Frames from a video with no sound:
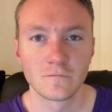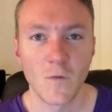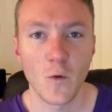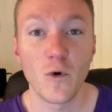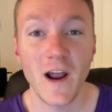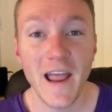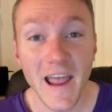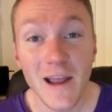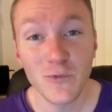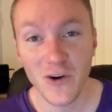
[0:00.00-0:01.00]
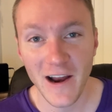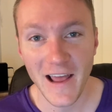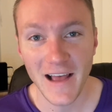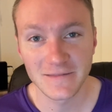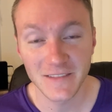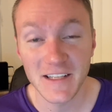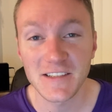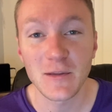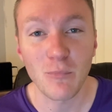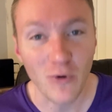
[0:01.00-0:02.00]
What I am great at is
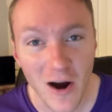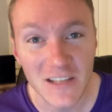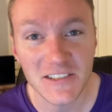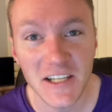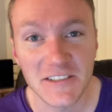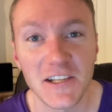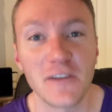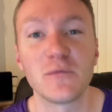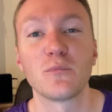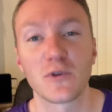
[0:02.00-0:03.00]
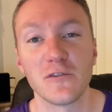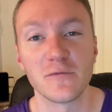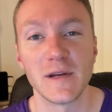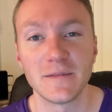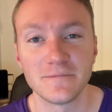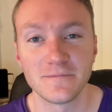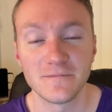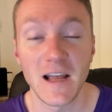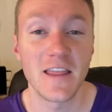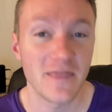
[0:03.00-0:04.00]
the process of improvement,
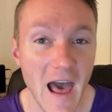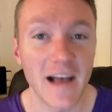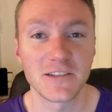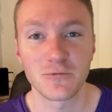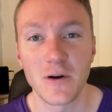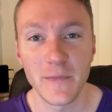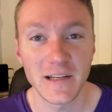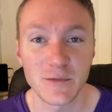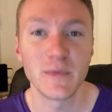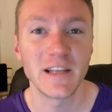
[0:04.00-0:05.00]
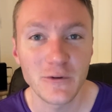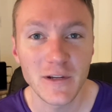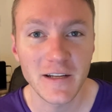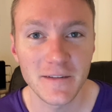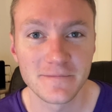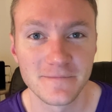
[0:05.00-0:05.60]
and that is what makes me unique.